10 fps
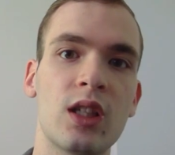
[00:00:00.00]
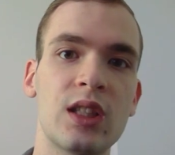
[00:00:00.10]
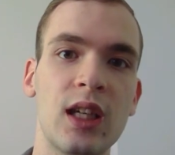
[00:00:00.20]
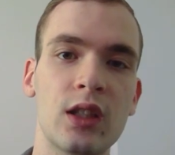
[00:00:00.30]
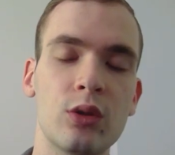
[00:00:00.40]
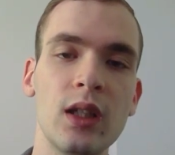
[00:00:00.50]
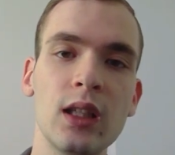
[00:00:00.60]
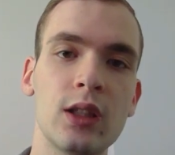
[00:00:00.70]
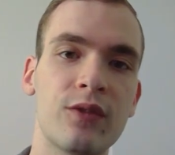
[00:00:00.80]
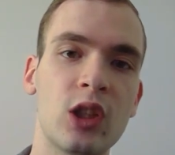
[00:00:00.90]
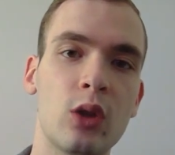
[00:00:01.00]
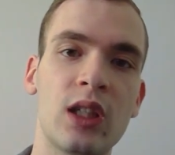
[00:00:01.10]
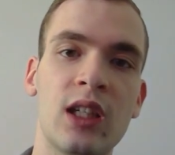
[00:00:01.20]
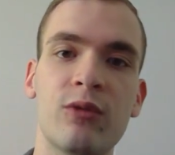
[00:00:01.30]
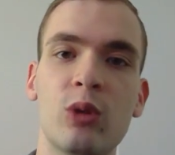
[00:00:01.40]
and then attack directly if they
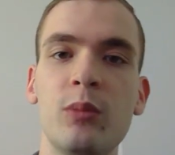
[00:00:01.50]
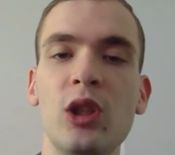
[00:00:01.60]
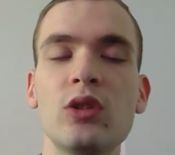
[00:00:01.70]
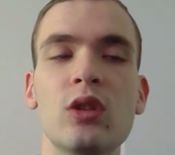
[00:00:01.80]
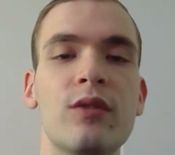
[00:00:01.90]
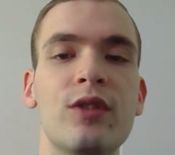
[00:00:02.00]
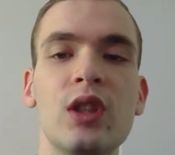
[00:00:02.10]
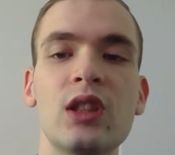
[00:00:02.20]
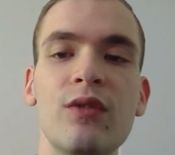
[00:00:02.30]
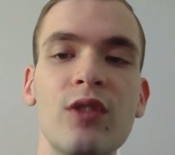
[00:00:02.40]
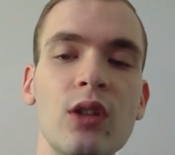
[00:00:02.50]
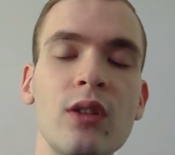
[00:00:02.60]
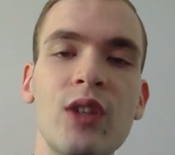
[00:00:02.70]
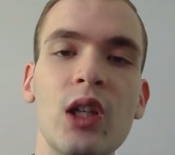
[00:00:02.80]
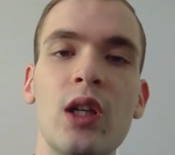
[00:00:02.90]
only have 1 monster in the field. It's a
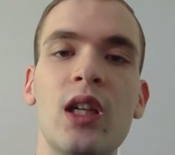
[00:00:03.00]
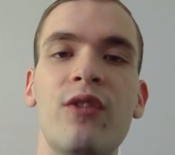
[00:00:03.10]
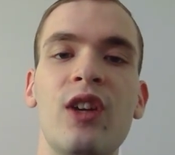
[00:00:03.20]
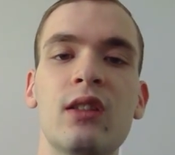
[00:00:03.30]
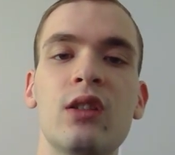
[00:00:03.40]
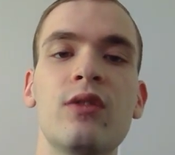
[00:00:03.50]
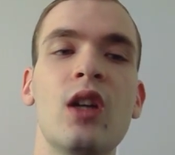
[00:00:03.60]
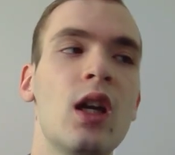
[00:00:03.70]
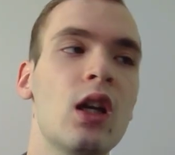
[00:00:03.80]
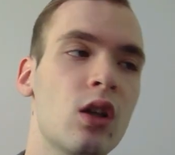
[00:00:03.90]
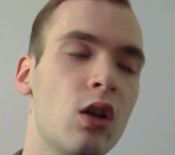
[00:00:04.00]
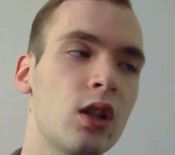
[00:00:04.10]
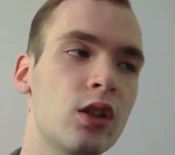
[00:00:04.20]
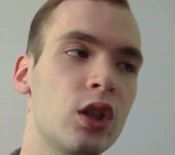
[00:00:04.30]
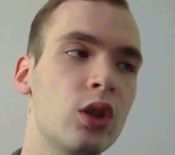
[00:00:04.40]
very, very effective
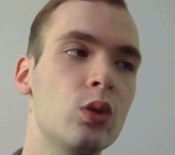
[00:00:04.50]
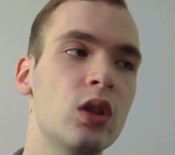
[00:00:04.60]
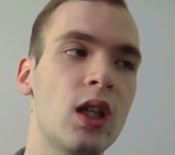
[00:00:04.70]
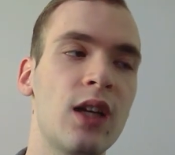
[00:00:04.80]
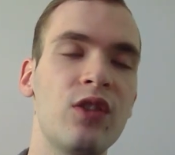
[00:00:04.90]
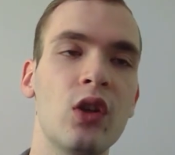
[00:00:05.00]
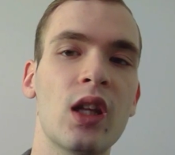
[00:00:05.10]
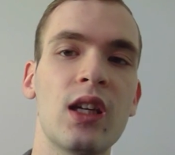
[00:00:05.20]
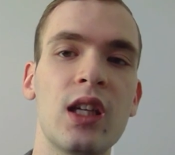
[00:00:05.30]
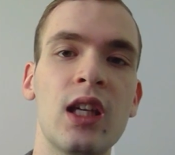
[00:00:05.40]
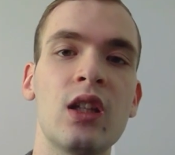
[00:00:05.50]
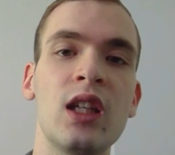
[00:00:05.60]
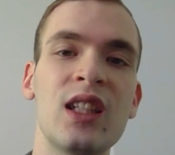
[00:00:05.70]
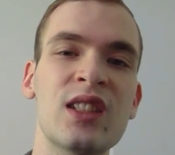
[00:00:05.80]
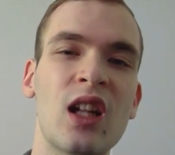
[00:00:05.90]
card to use, and I feel that it
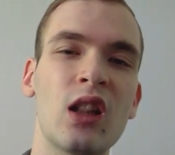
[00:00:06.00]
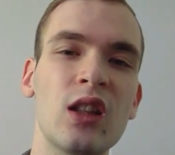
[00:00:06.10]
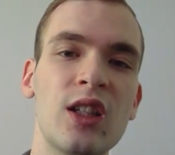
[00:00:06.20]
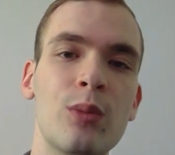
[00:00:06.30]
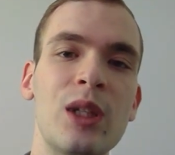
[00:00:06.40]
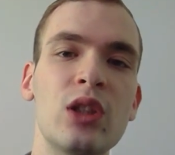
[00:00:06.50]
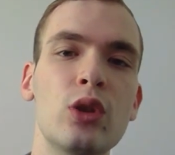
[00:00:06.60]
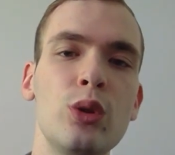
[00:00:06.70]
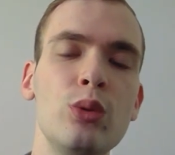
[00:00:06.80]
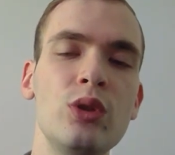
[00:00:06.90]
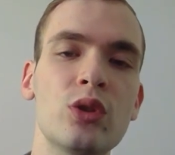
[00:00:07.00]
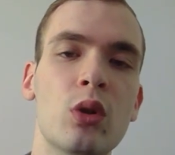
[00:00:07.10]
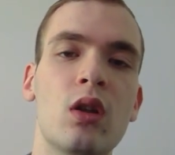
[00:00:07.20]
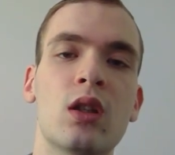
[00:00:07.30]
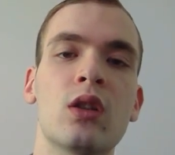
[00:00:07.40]
is a little bit too
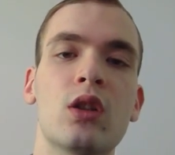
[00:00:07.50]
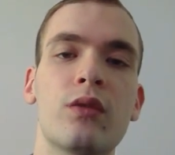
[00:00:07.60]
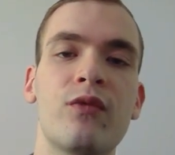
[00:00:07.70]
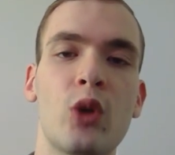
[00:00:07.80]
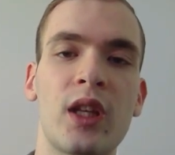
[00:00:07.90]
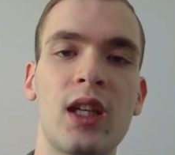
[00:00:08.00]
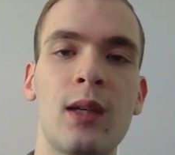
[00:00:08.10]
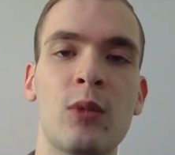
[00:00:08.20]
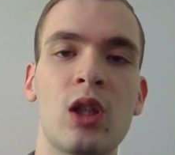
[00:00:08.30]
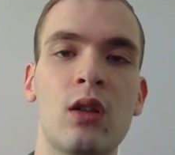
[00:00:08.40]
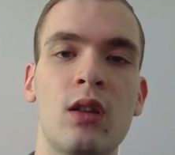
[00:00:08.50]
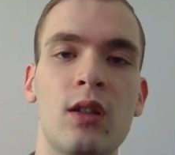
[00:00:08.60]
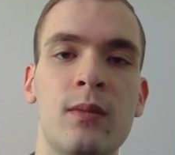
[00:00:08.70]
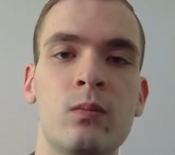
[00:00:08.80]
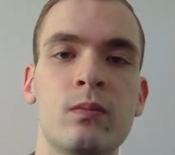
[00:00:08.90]
strong for the game
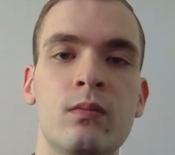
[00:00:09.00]
currently.